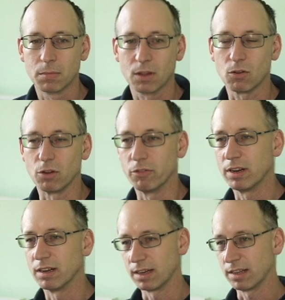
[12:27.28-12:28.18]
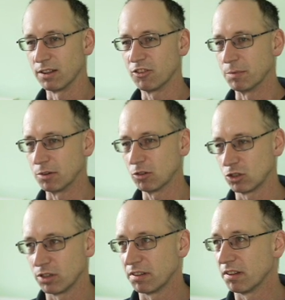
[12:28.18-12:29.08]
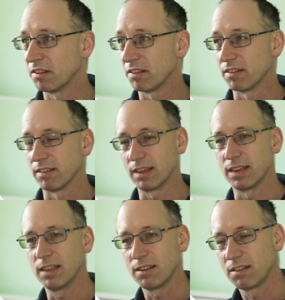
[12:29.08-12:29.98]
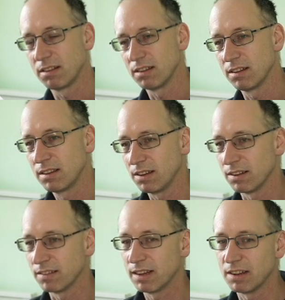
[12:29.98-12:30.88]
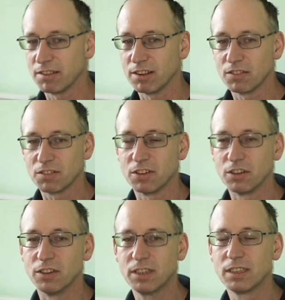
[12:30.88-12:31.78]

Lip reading: Well, you really are getting this gym consciousness today. You can tell it's the afternoon.